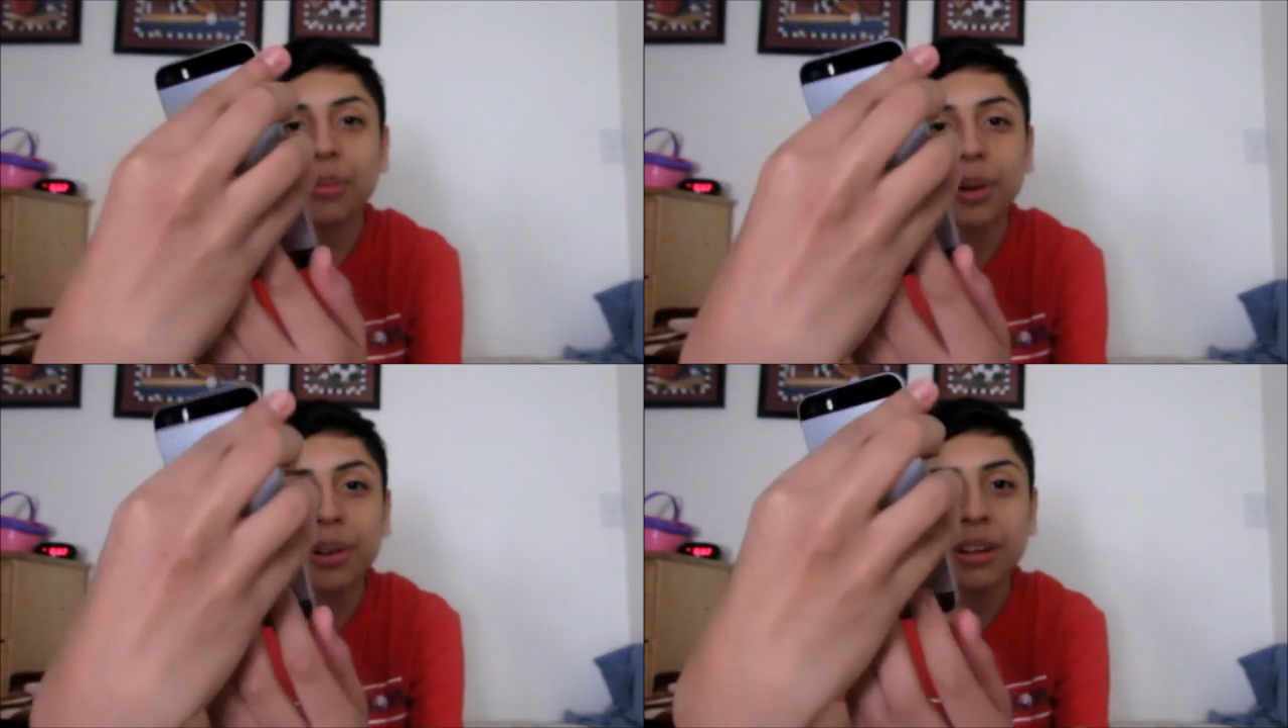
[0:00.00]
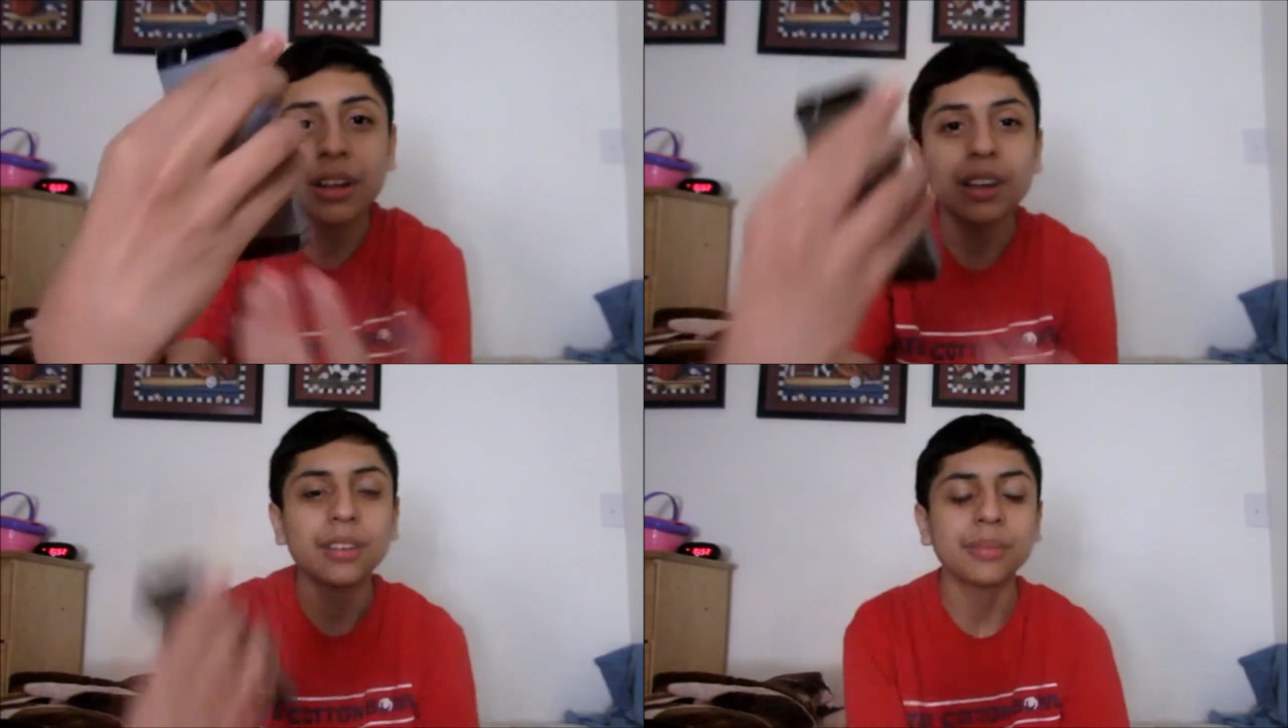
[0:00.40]
mark right
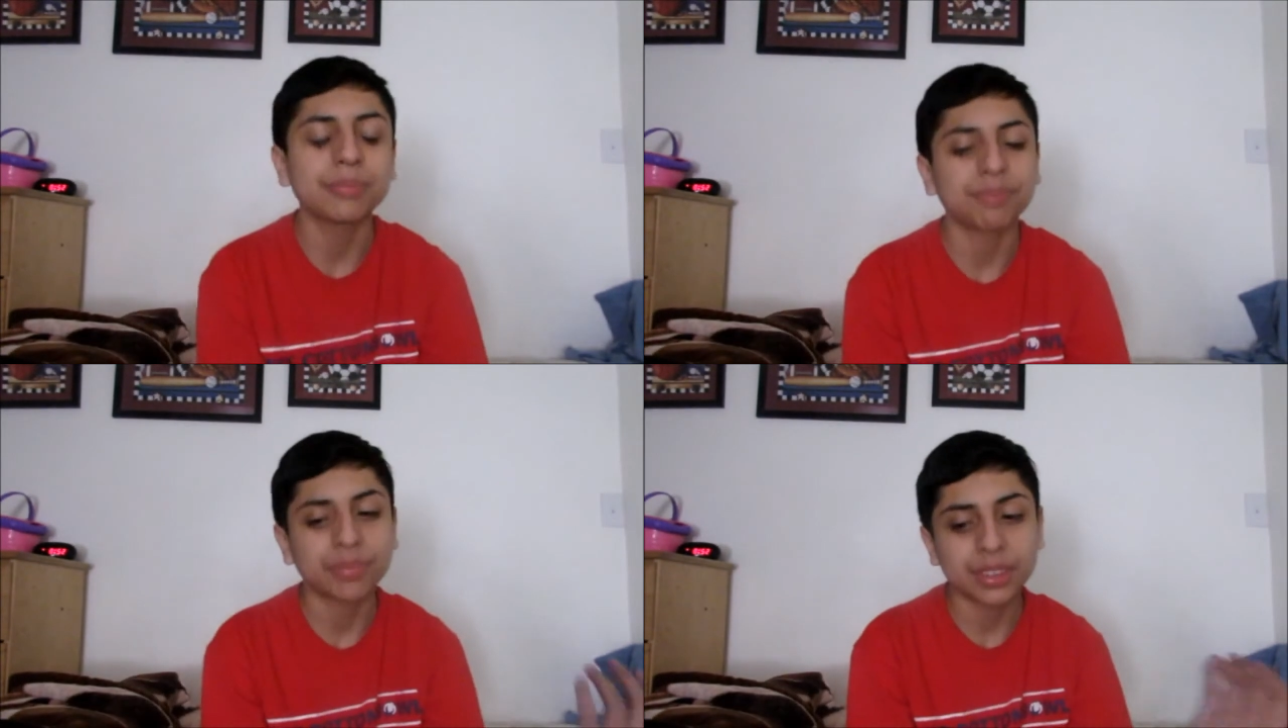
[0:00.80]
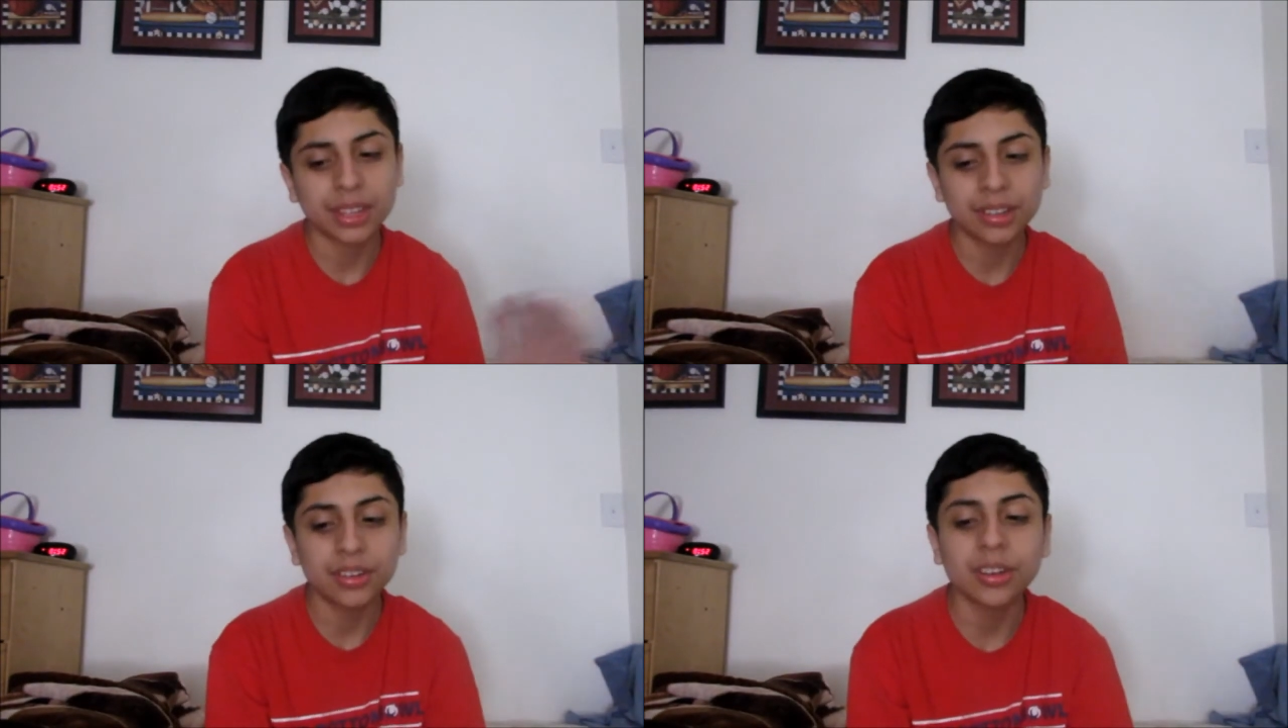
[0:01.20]
here.
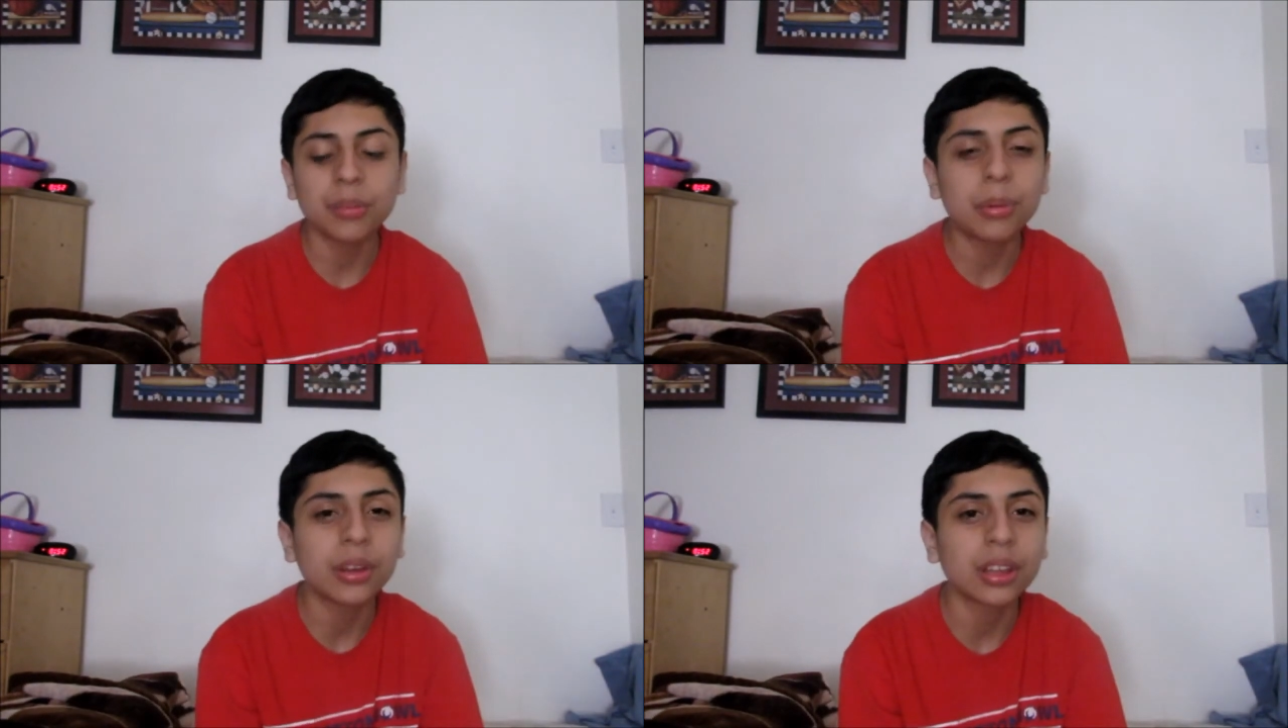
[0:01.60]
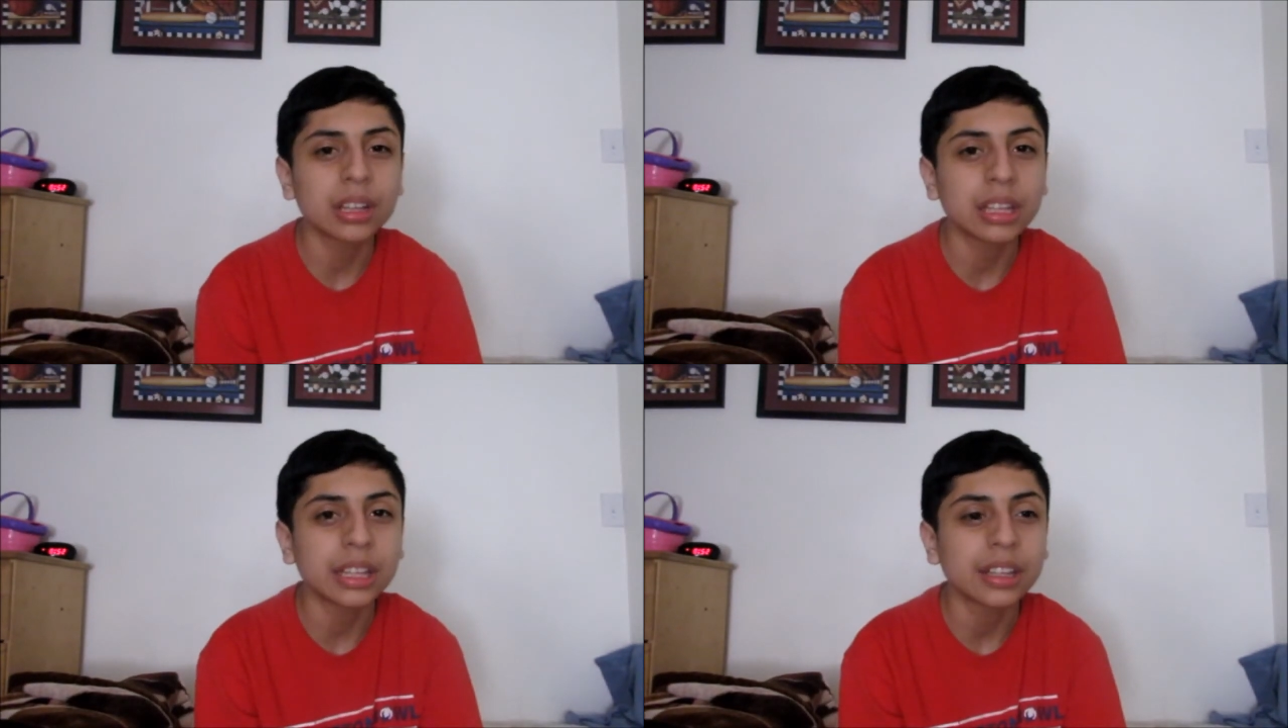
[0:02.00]
It turned out pretty
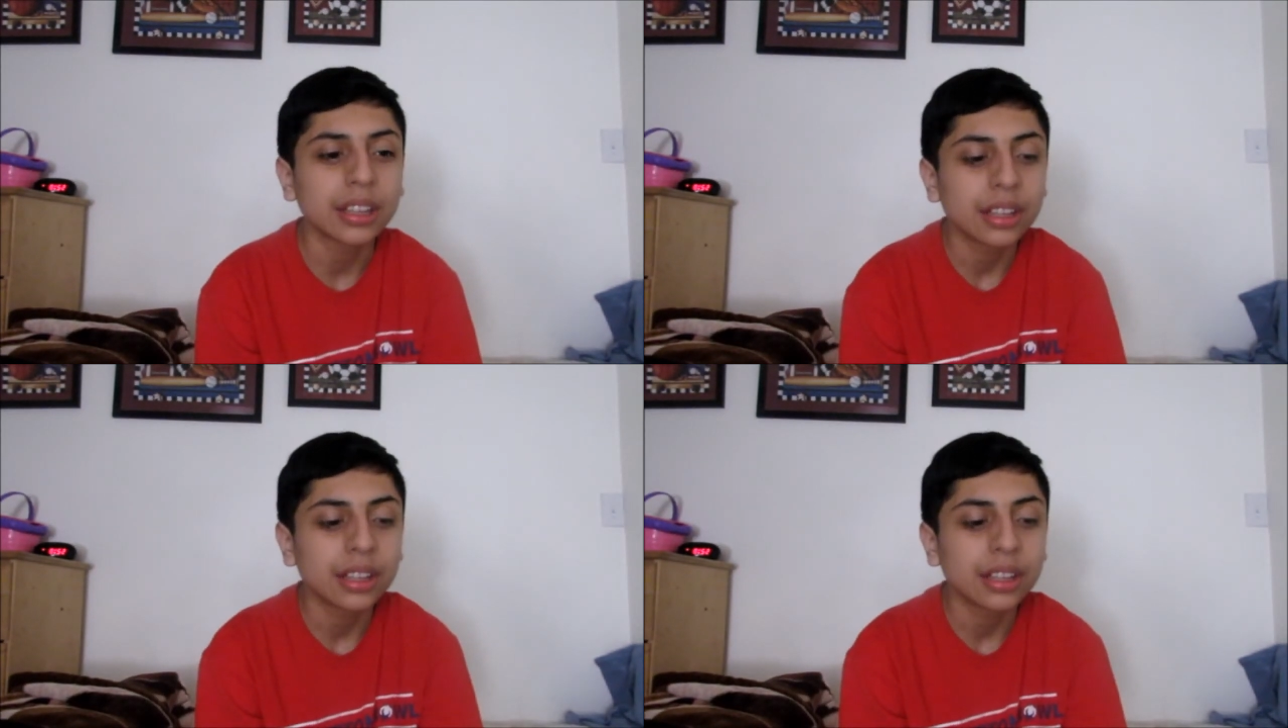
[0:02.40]
clean.